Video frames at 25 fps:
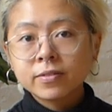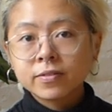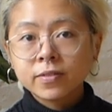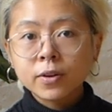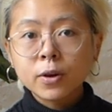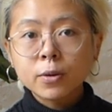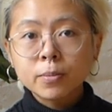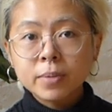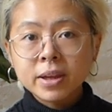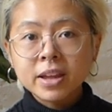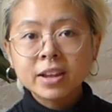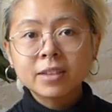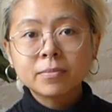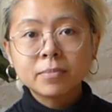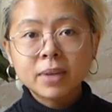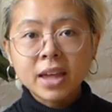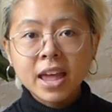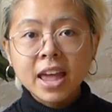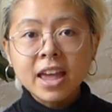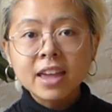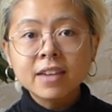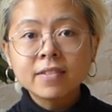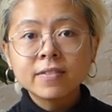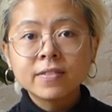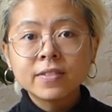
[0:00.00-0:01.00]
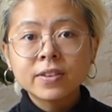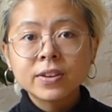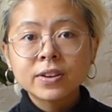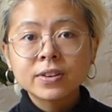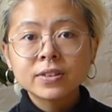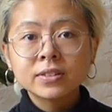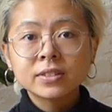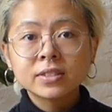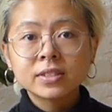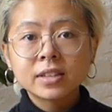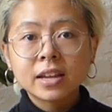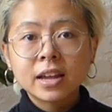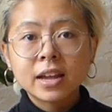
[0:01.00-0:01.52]
homophobic
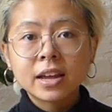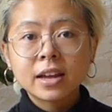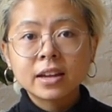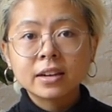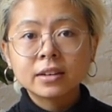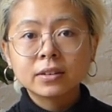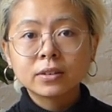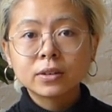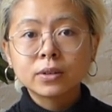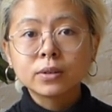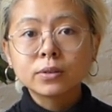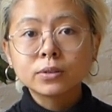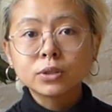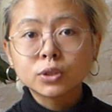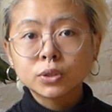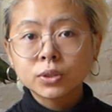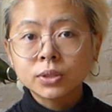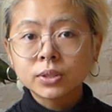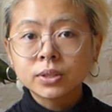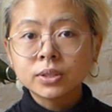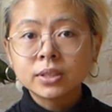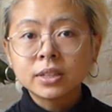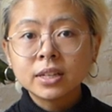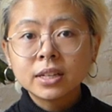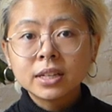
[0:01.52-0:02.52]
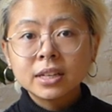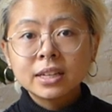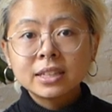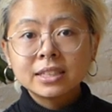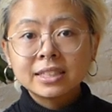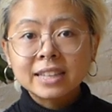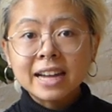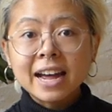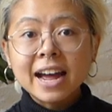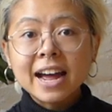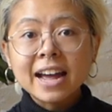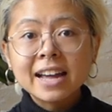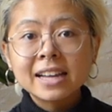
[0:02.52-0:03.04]
behaviors and cultural
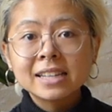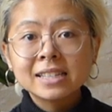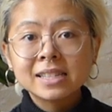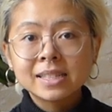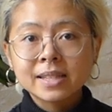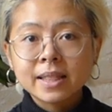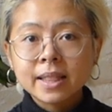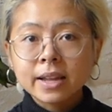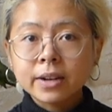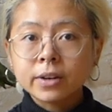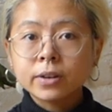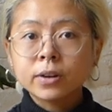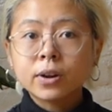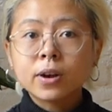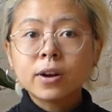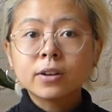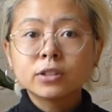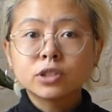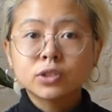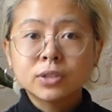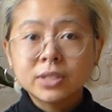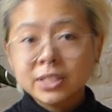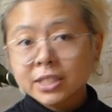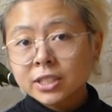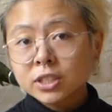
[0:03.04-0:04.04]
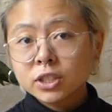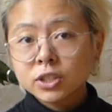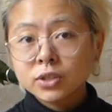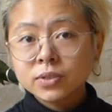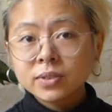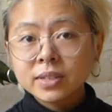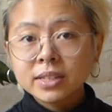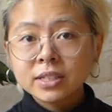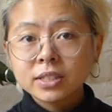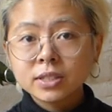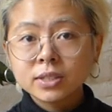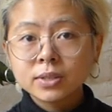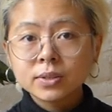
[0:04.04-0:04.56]
ties that are
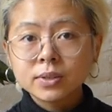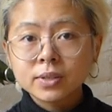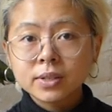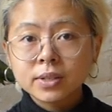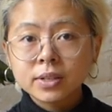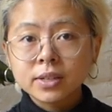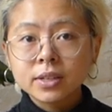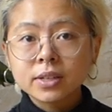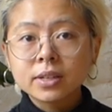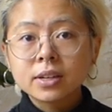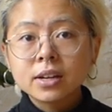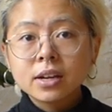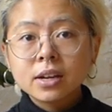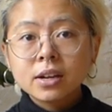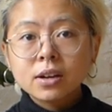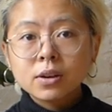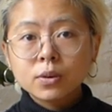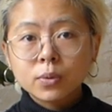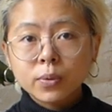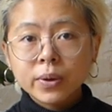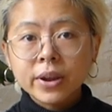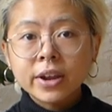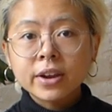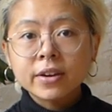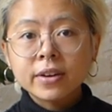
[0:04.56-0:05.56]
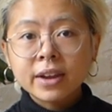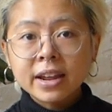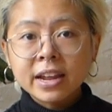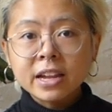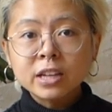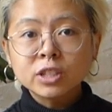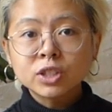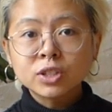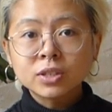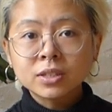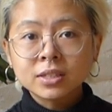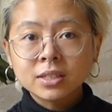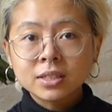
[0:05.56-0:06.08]
contradictory to the queer
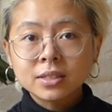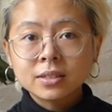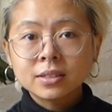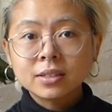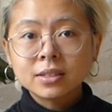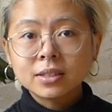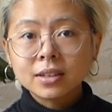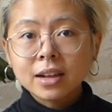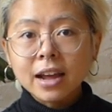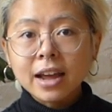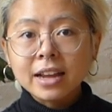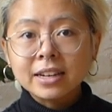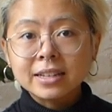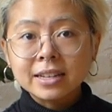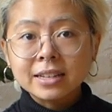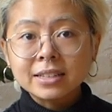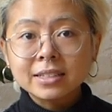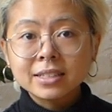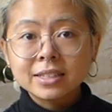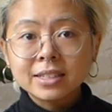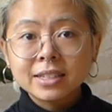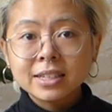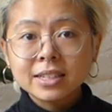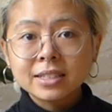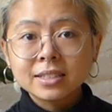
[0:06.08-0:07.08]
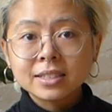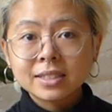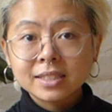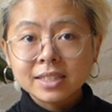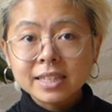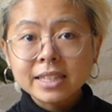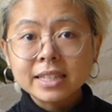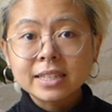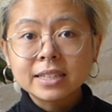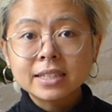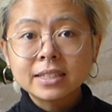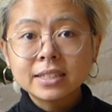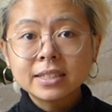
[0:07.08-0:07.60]
Asian identity
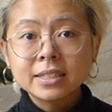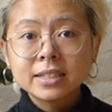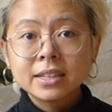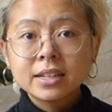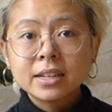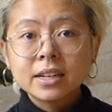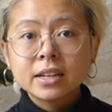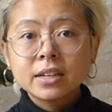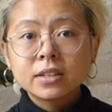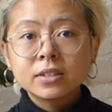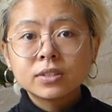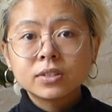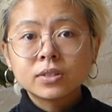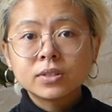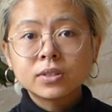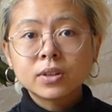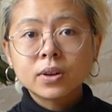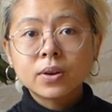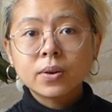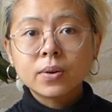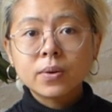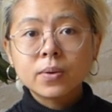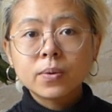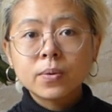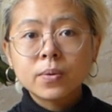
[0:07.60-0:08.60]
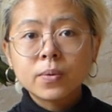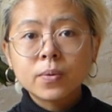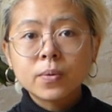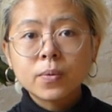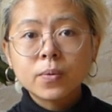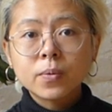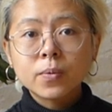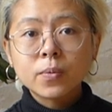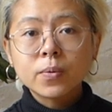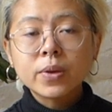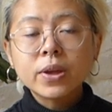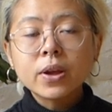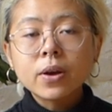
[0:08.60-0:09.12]
still. So
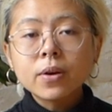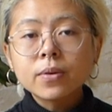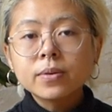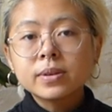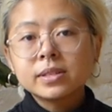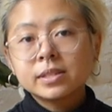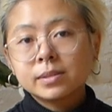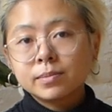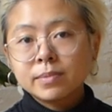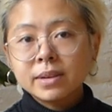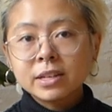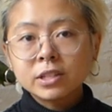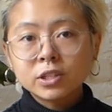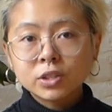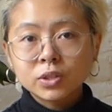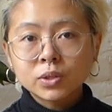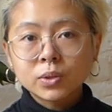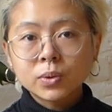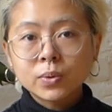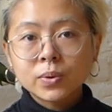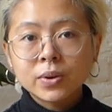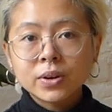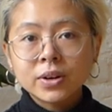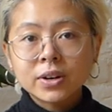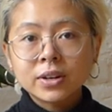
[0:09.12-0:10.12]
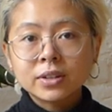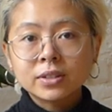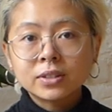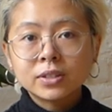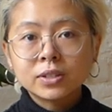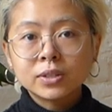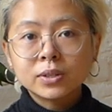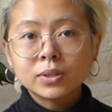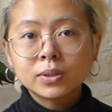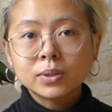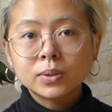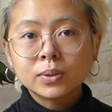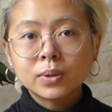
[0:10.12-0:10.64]
we always make sure
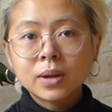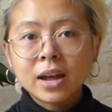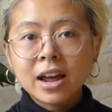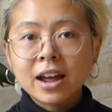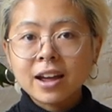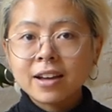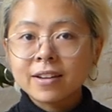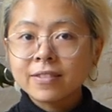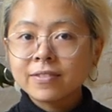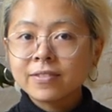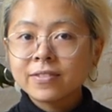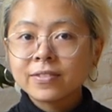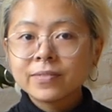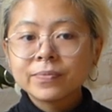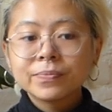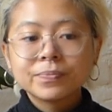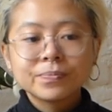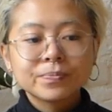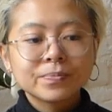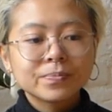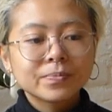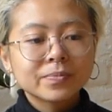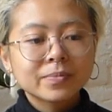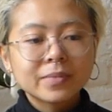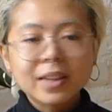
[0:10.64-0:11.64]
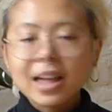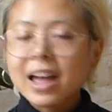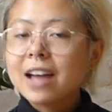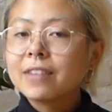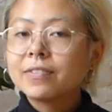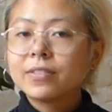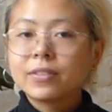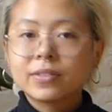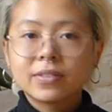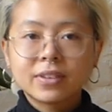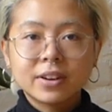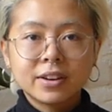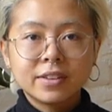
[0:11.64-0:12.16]
to have half
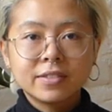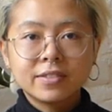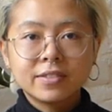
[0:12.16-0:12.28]
of our